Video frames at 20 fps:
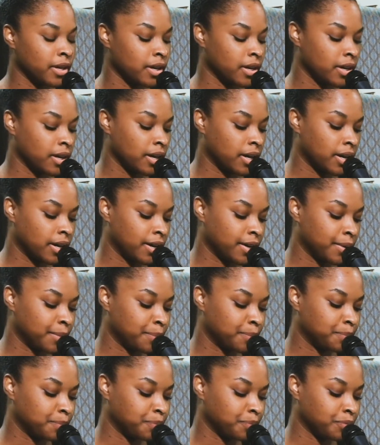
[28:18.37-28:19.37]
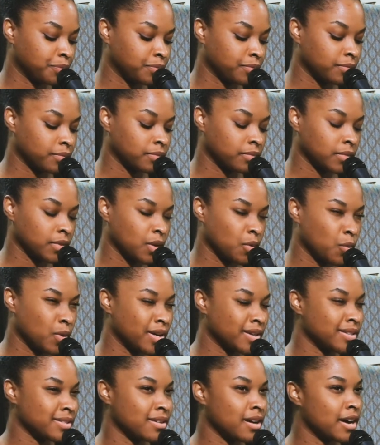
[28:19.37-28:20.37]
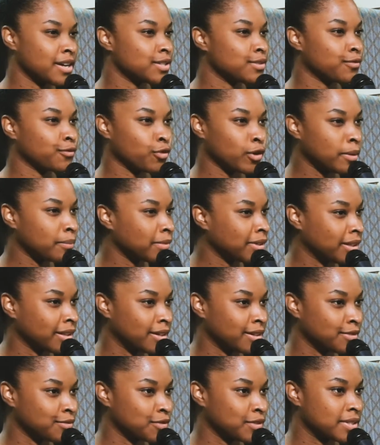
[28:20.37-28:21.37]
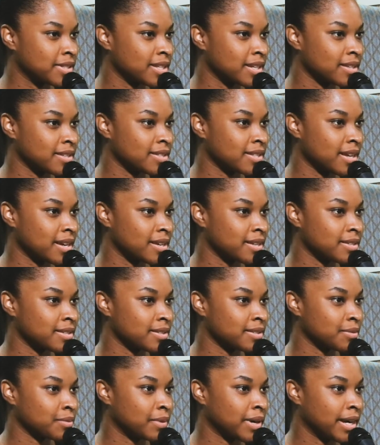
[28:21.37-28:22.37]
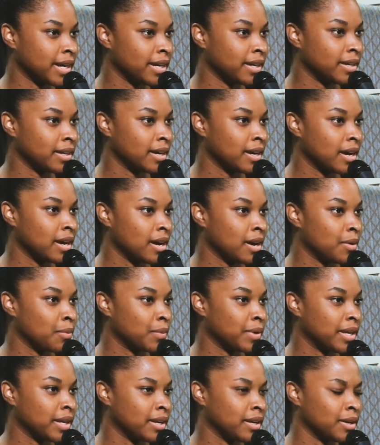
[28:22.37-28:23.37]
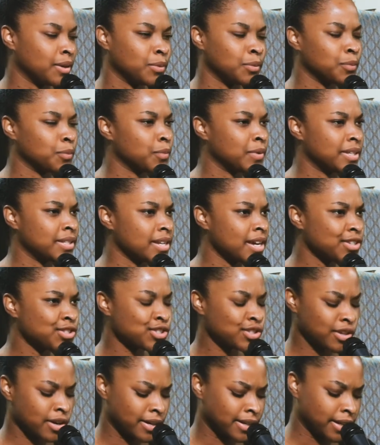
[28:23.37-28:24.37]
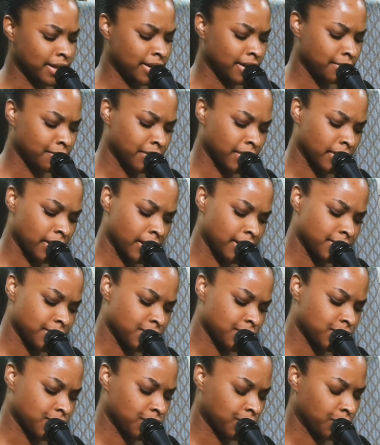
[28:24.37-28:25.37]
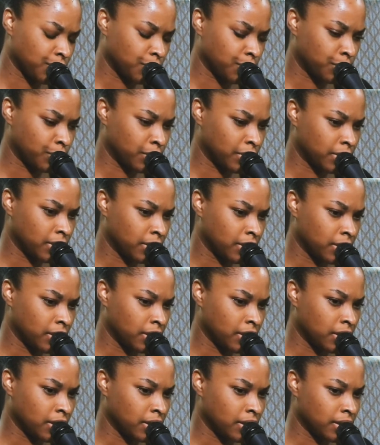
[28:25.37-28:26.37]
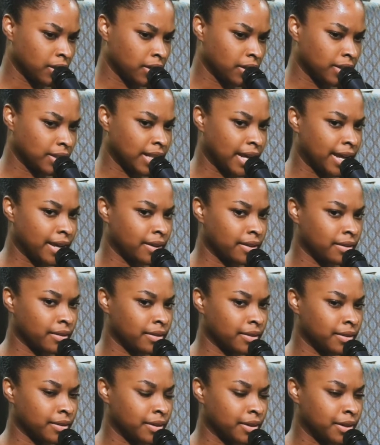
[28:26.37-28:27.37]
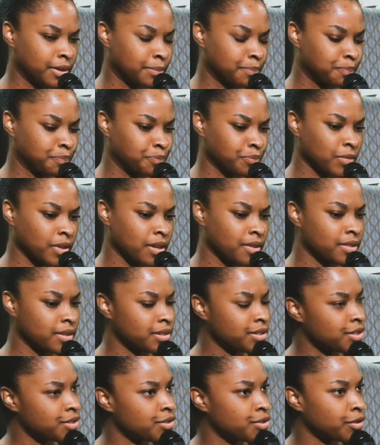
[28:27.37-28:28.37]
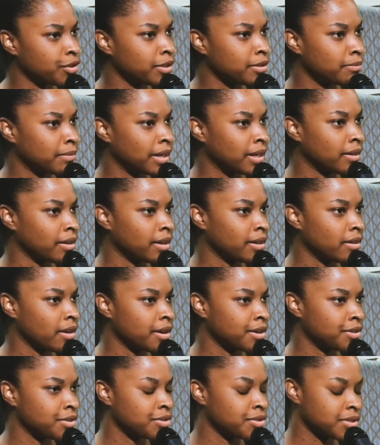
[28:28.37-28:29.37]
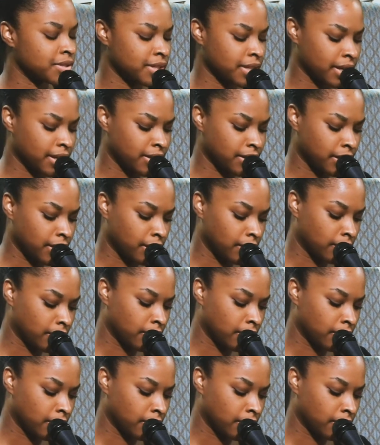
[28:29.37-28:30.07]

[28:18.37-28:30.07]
what is God's formula for success, right? We touched on it in regards to the discernment and understanding